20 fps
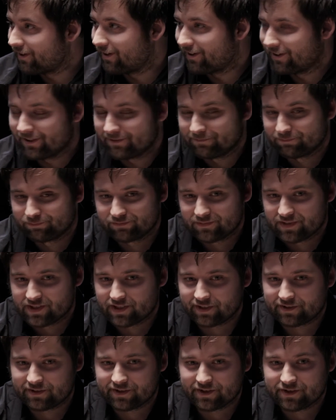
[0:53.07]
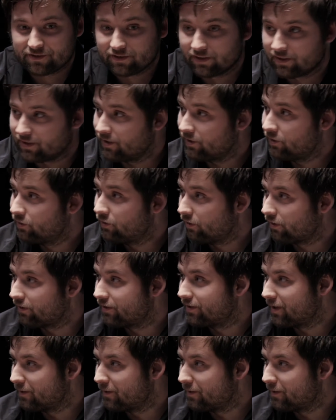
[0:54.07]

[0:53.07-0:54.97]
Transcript: I successfully ignored